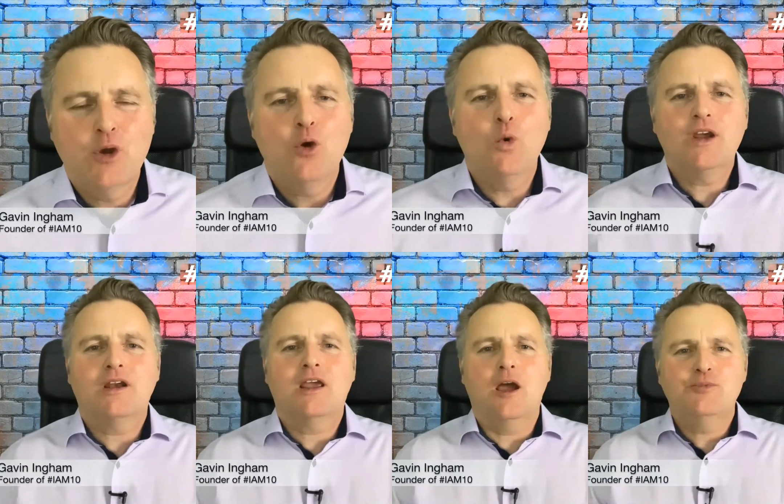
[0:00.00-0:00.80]
We're going to
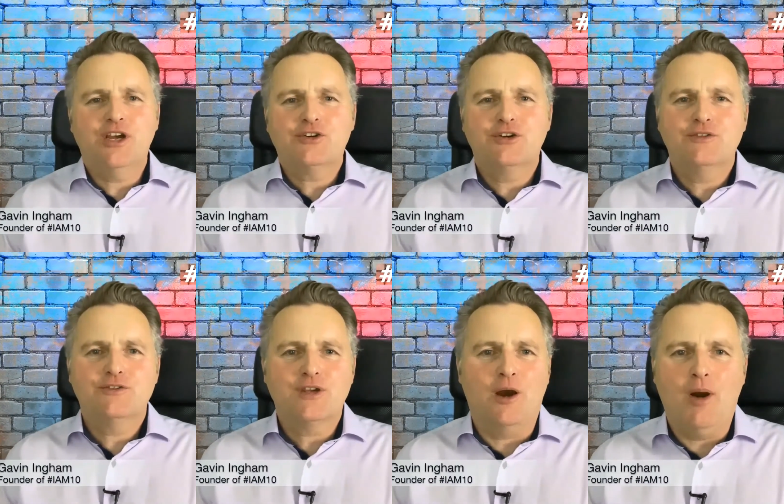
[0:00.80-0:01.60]
get
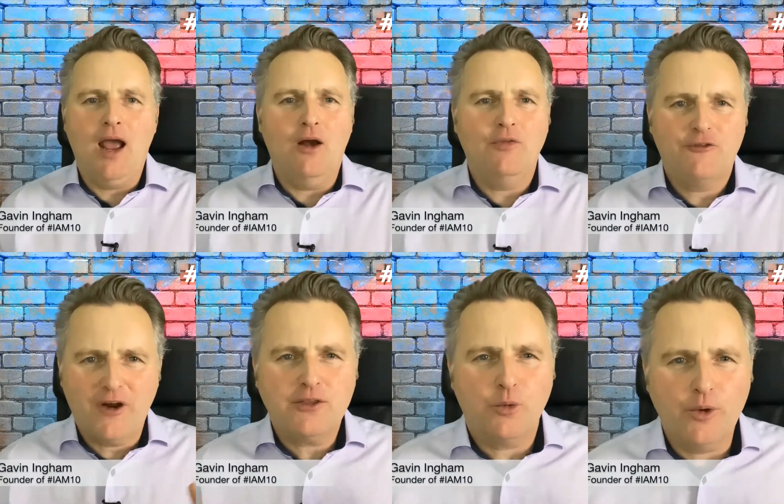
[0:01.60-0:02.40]
objections around the
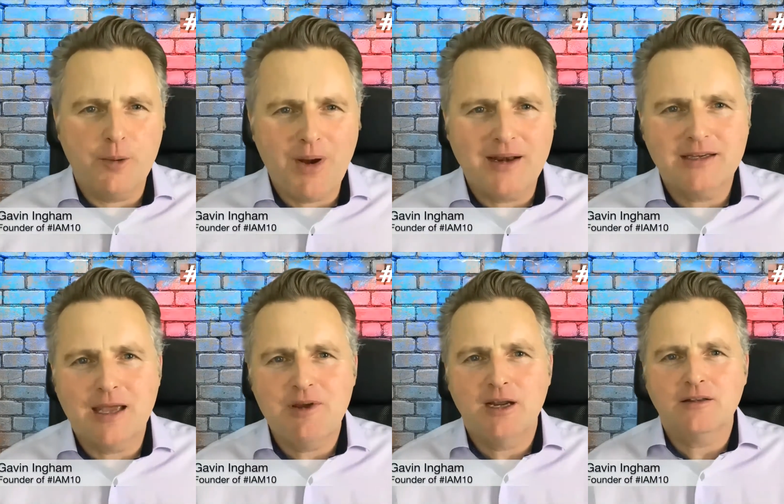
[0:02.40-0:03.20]
fact that we're in a
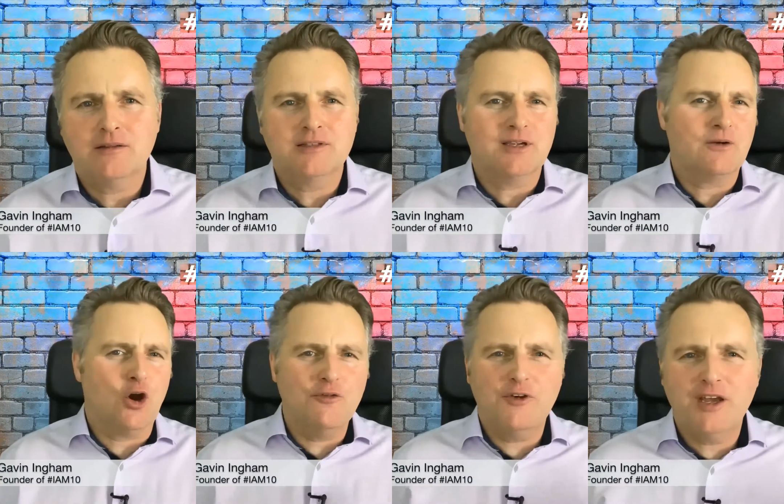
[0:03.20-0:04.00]
pandemic,
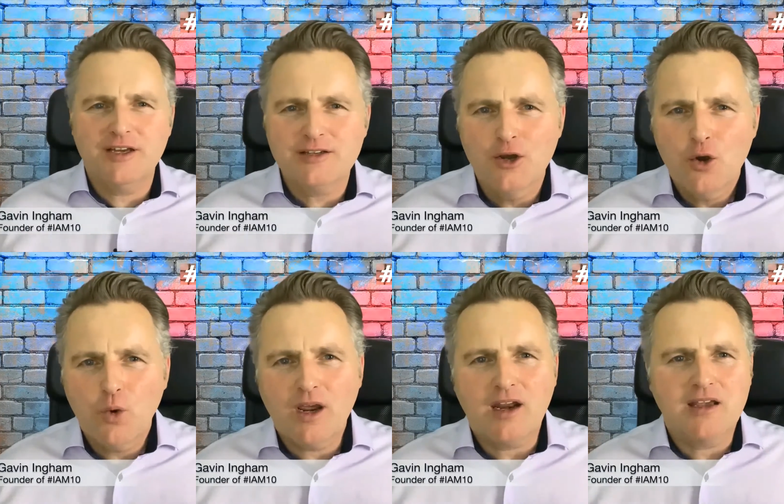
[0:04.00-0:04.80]
COVID. We're
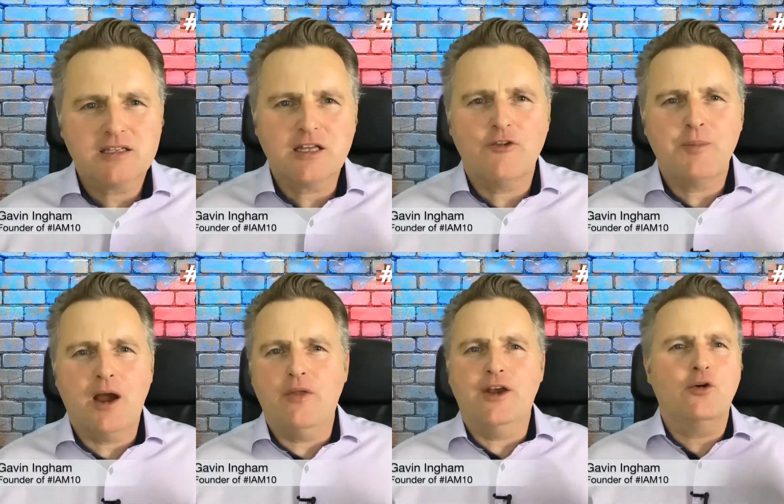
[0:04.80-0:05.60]
going to get stuff
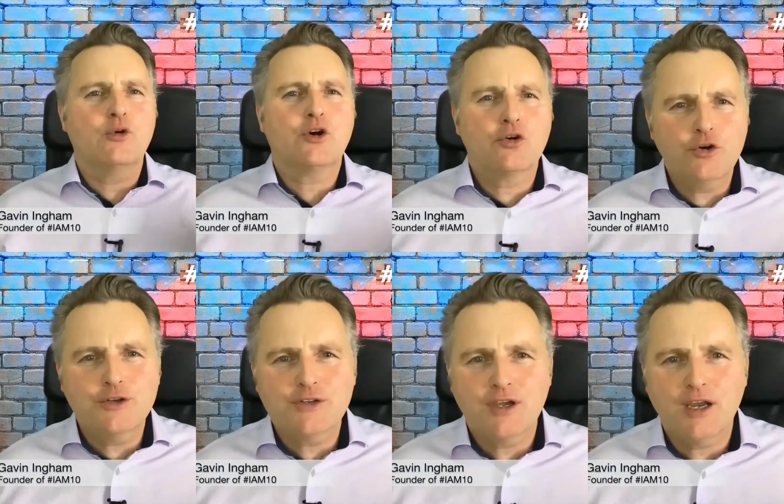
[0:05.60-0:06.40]
about they're not
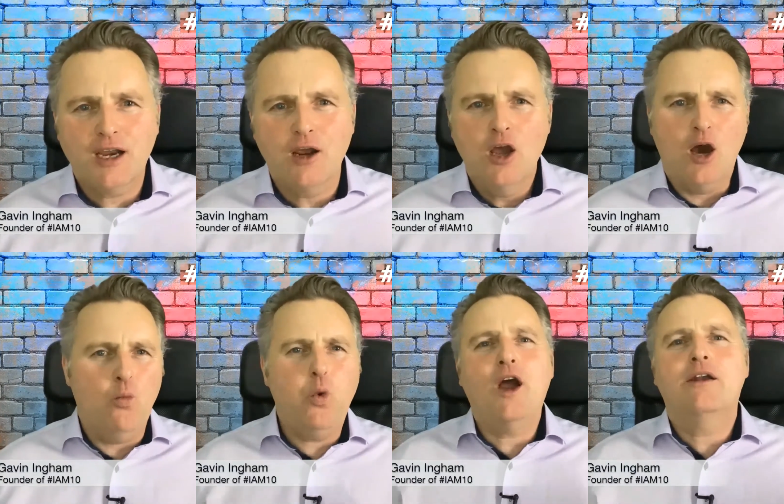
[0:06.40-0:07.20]
recruiting and
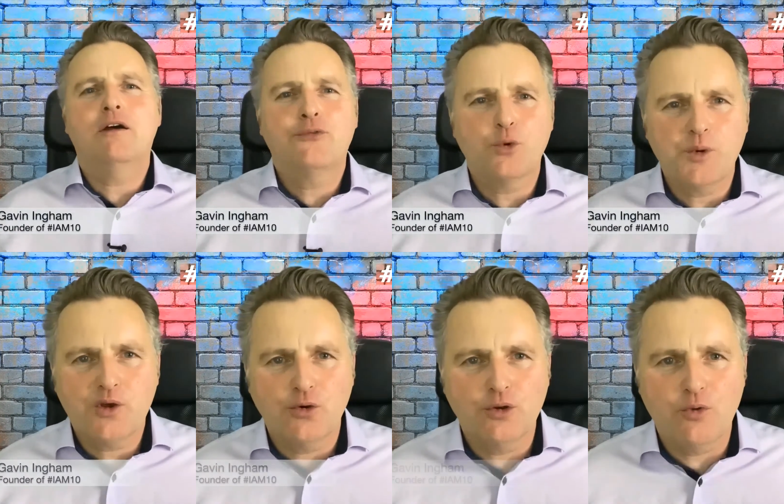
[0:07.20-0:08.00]
why on earth would we
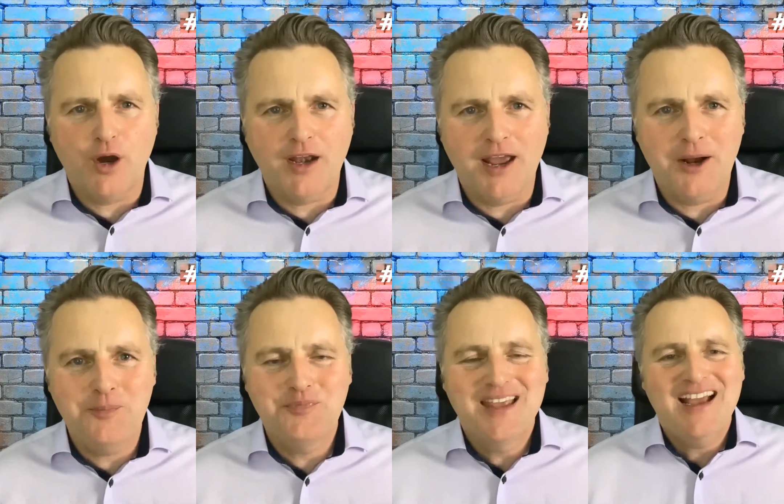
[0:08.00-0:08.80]
call them right now?
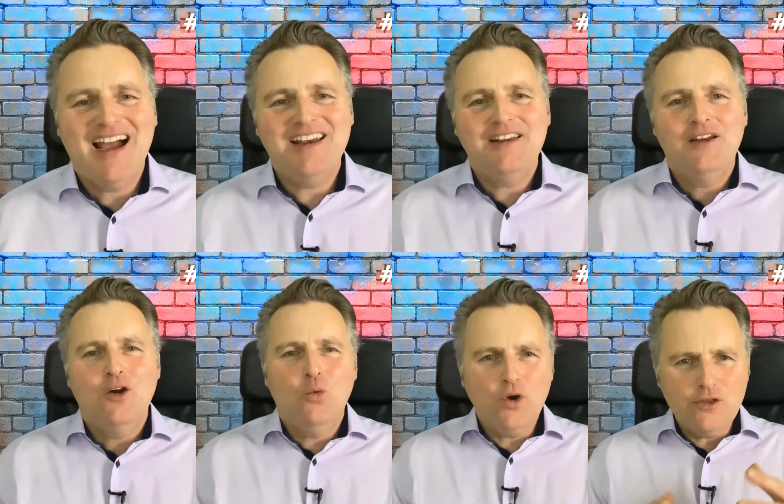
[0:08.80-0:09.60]
And
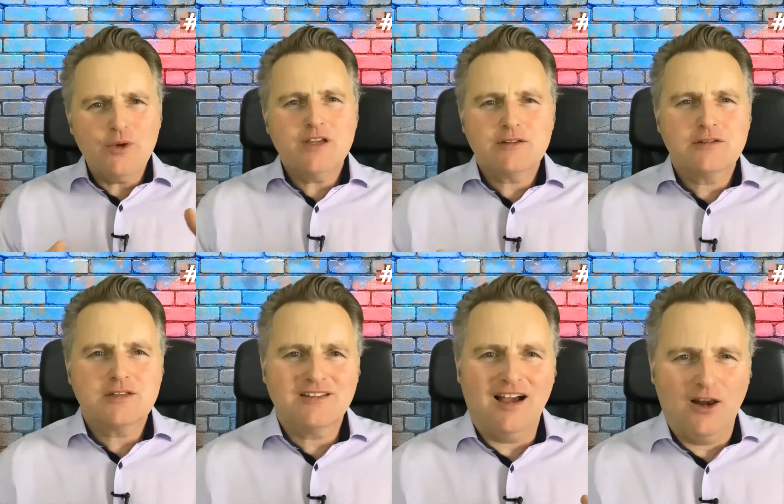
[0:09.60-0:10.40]
one of the
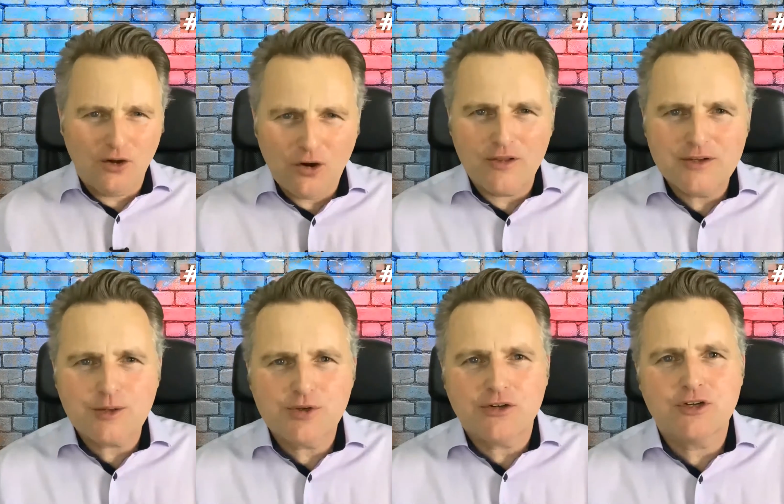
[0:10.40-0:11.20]
reasons a lot of these
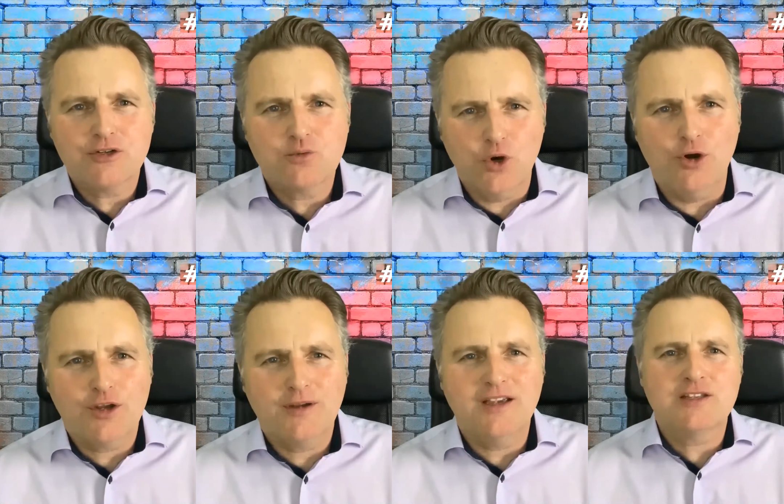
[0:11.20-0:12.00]
objections
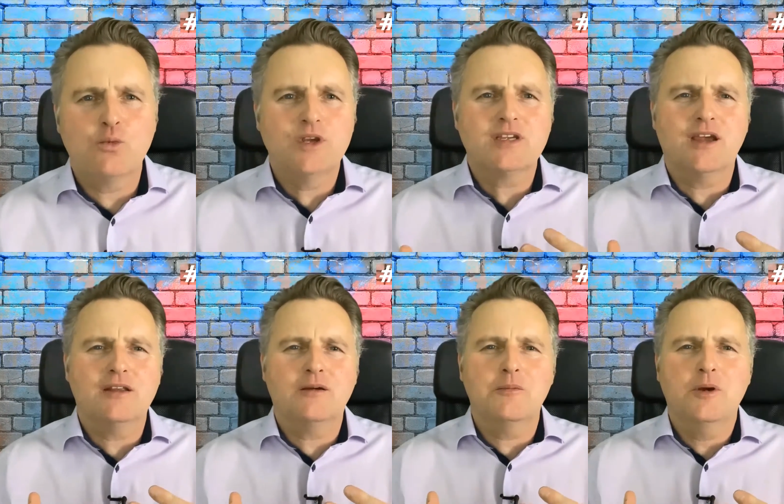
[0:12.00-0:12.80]
work is that we take
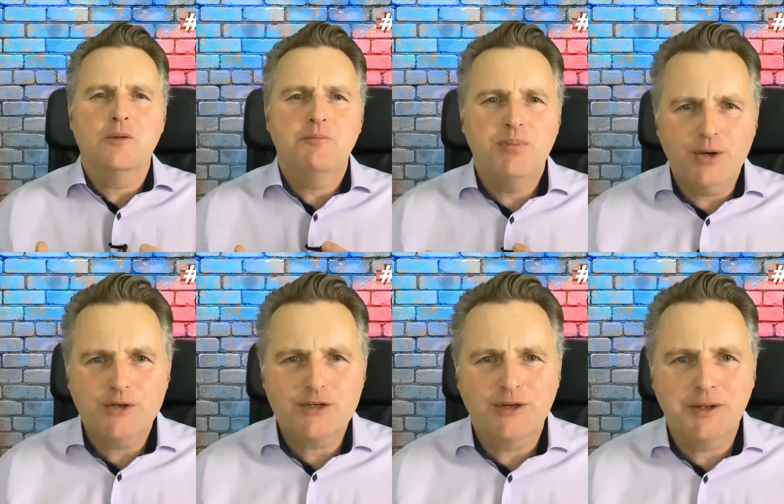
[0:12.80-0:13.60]
them
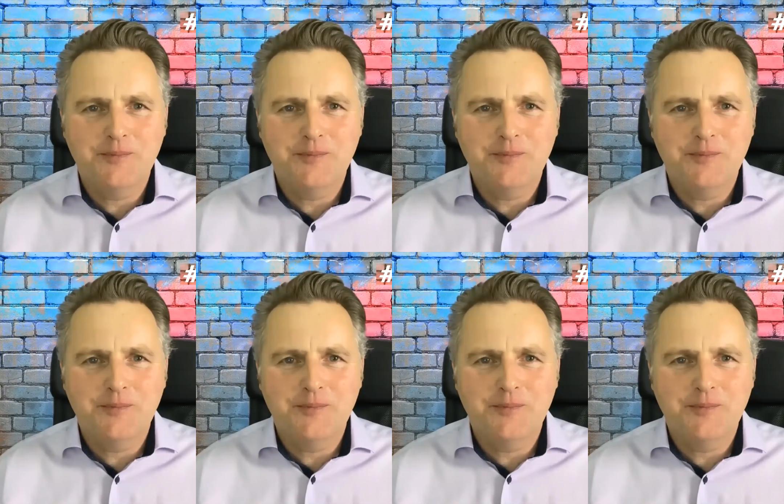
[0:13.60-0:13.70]
personally.